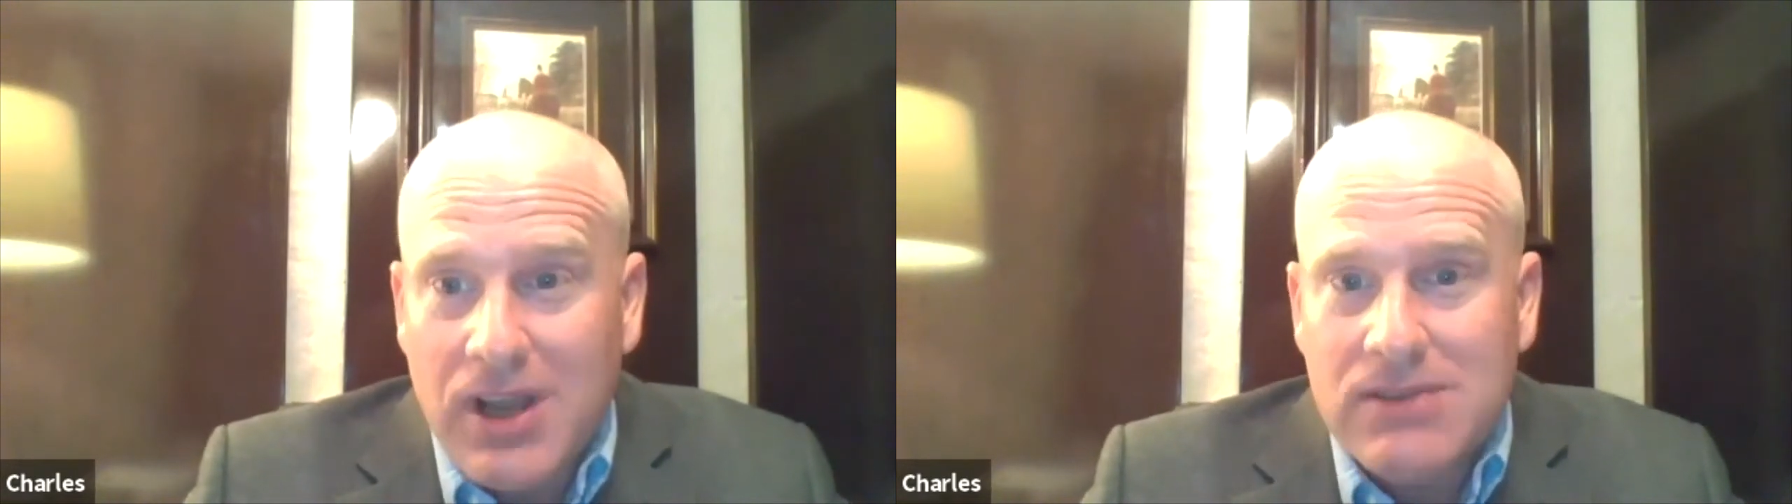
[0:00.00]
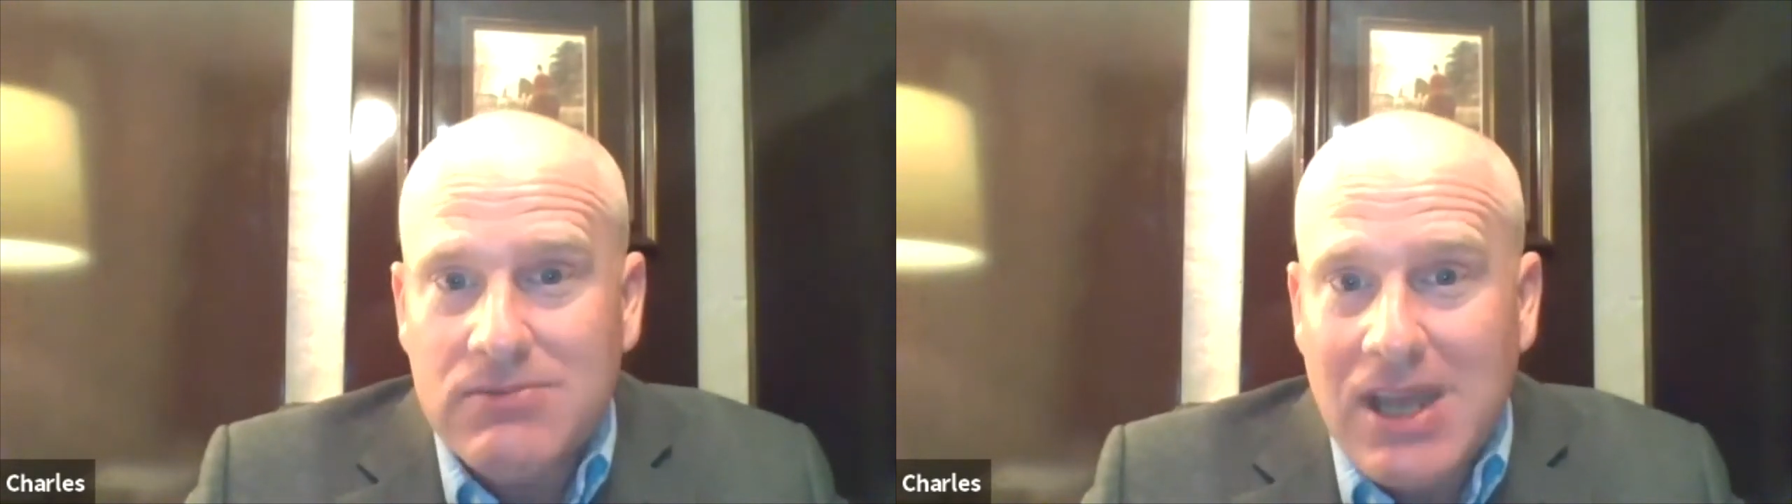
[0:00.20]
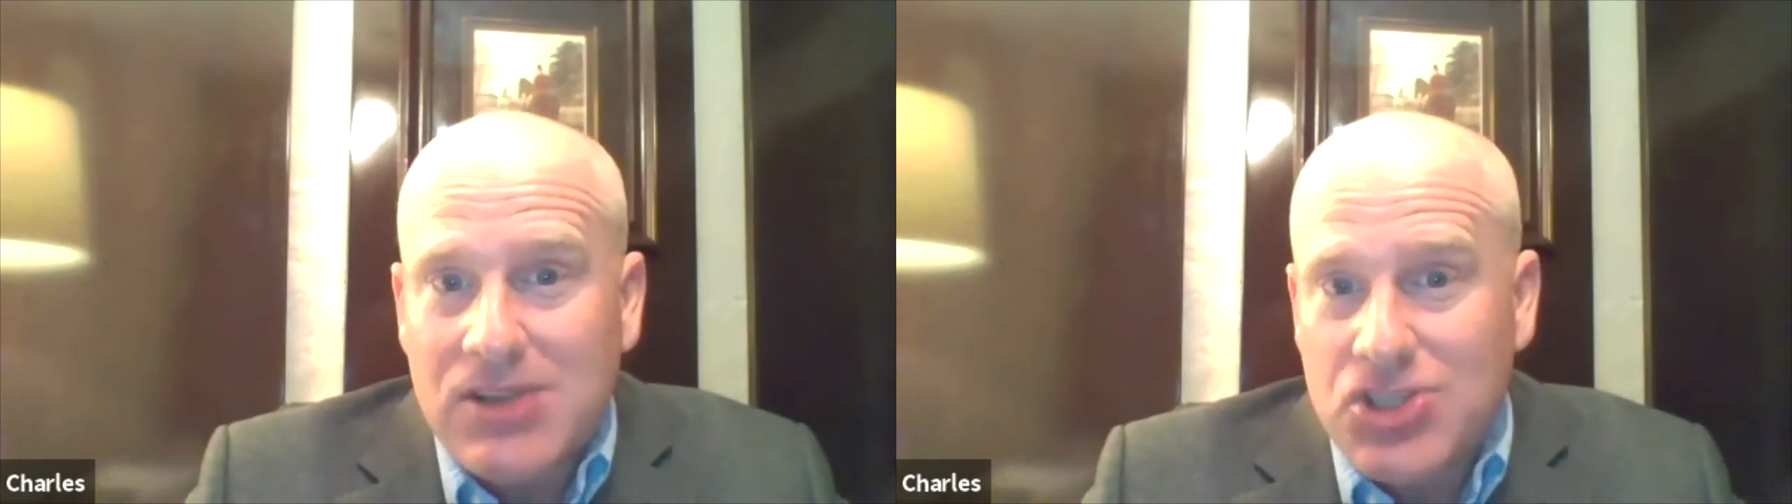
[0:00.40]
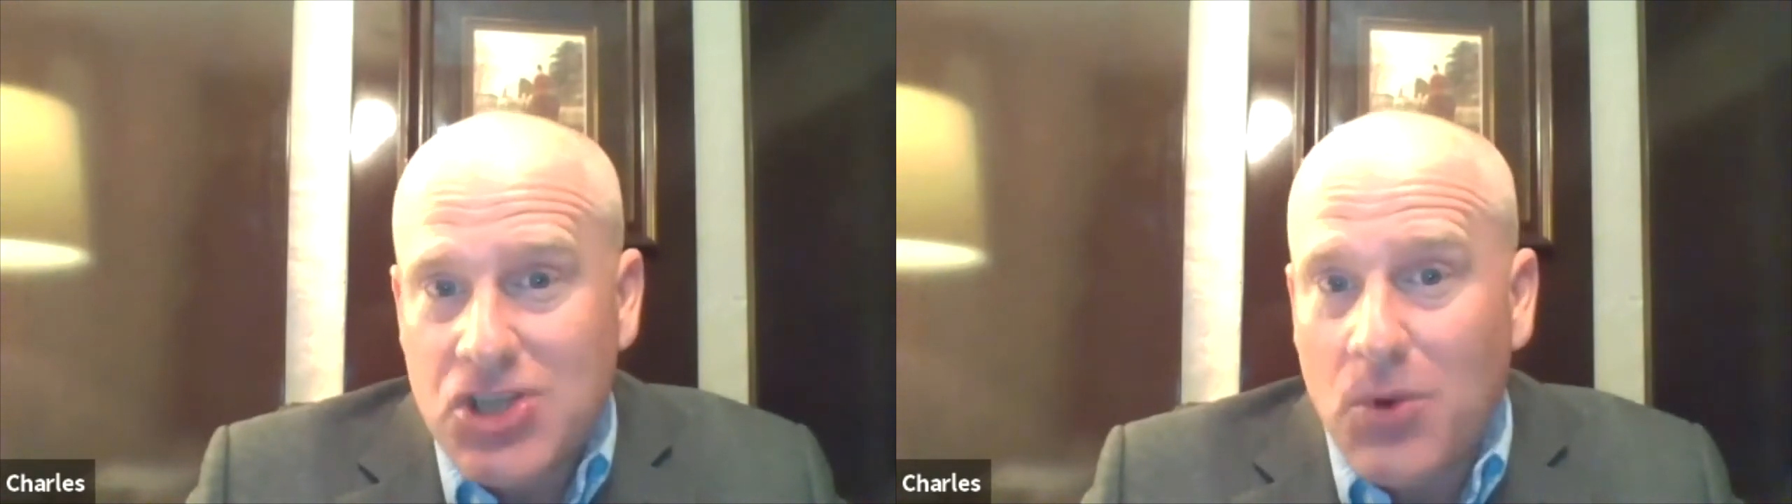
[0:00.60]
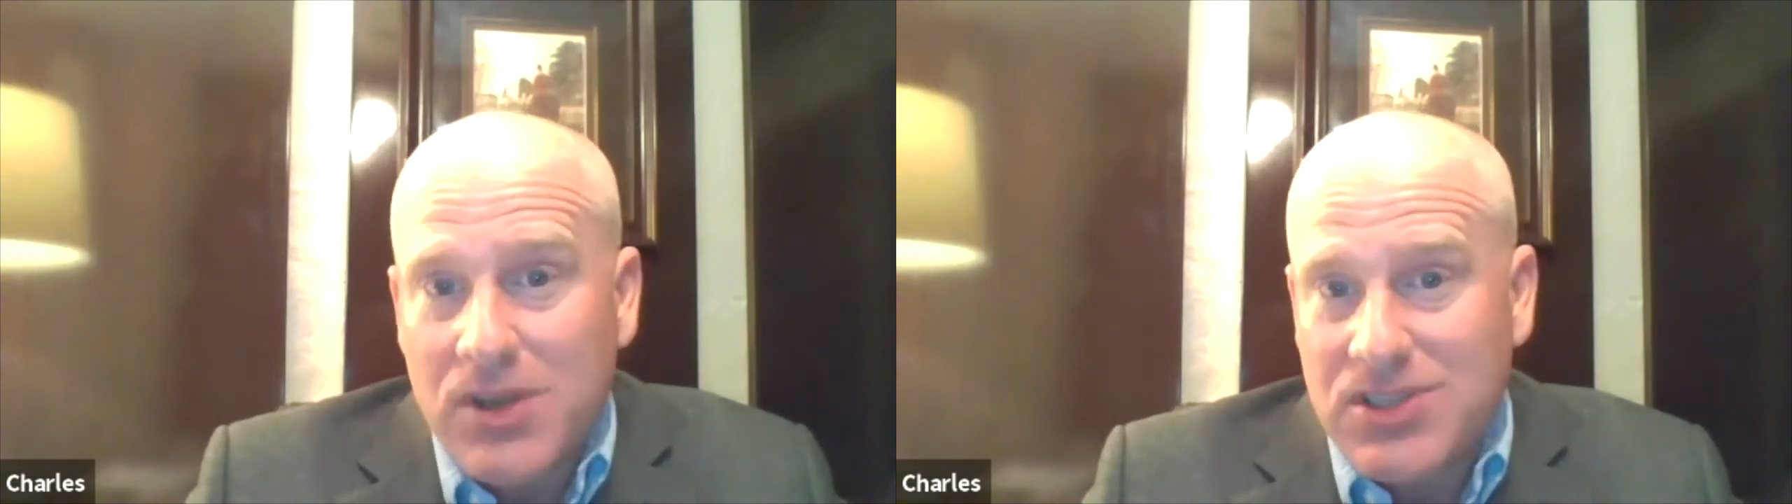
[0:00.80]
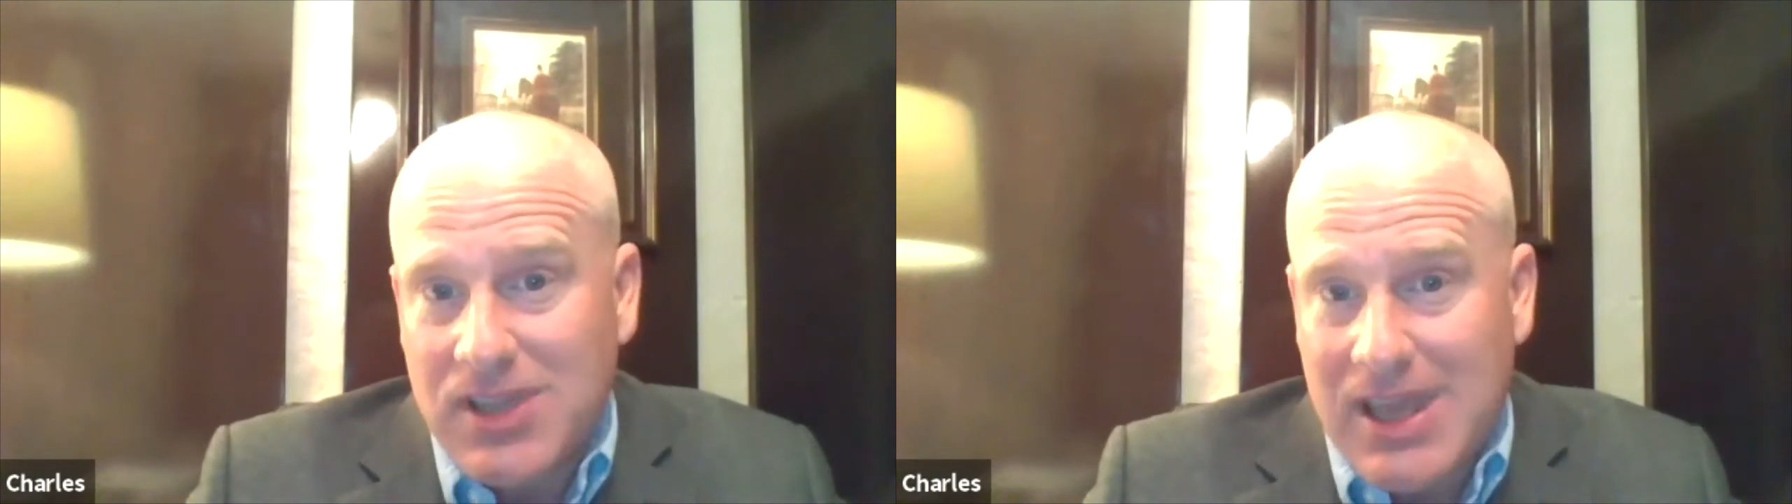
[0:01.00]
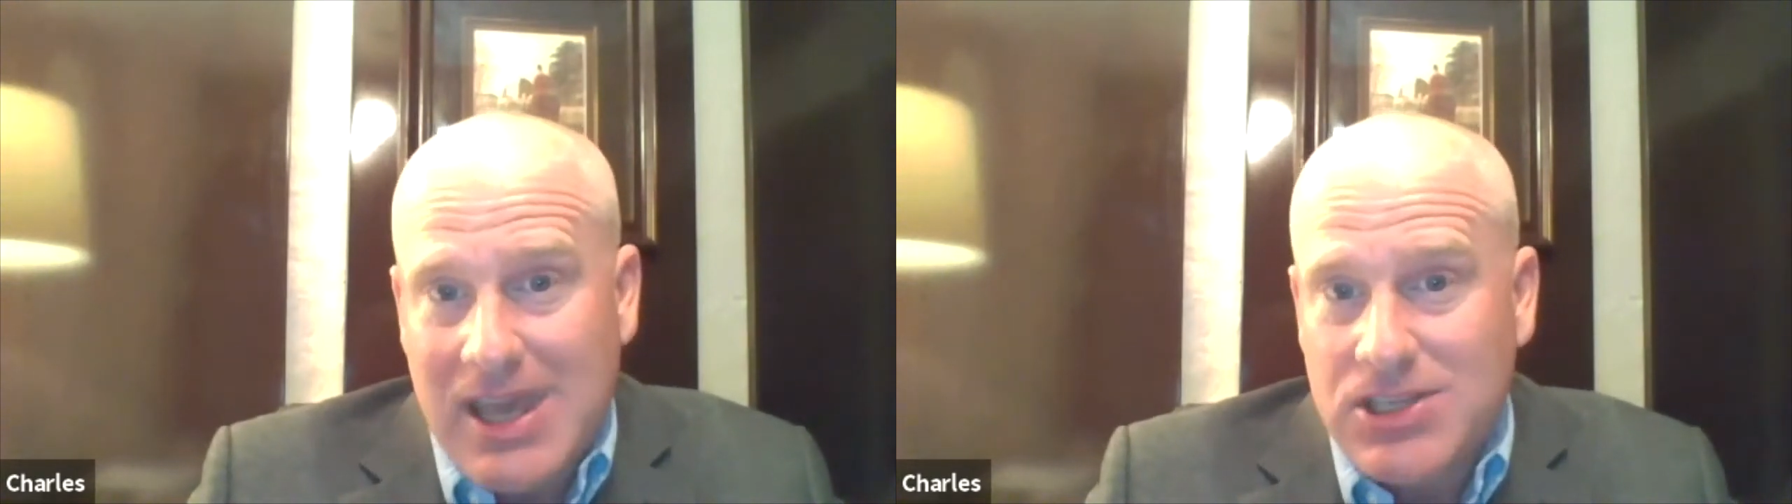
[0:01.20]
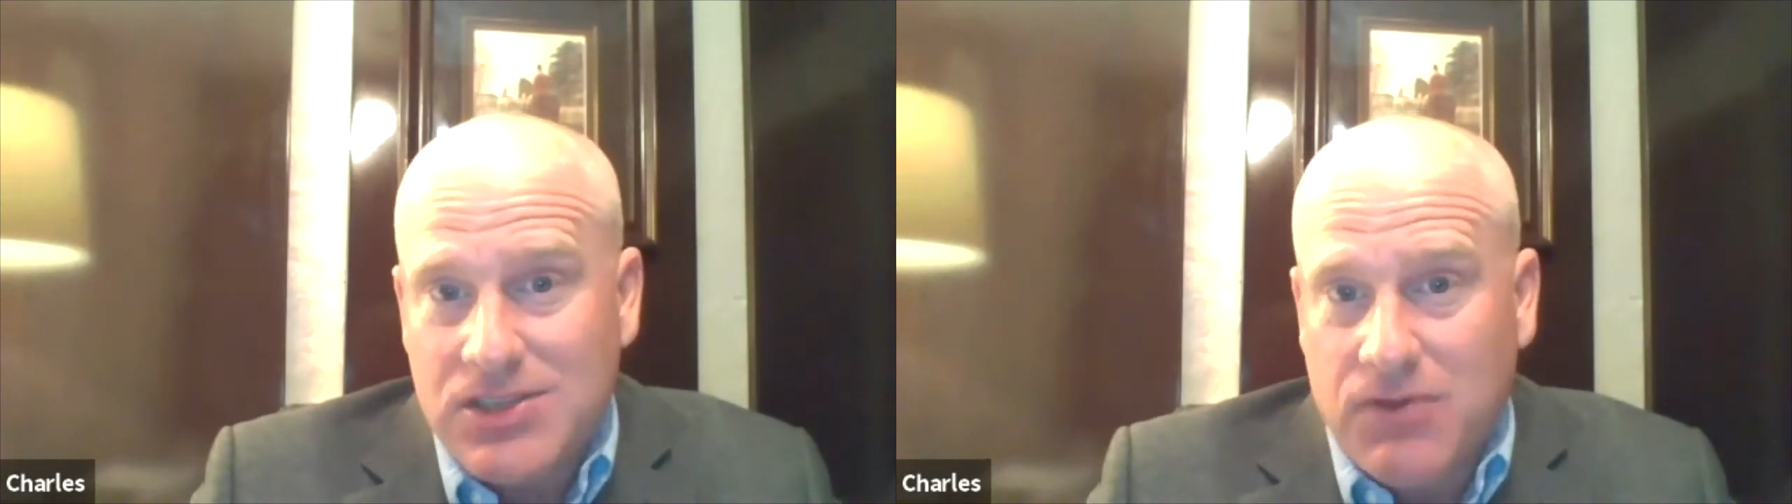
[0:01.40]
and so is the case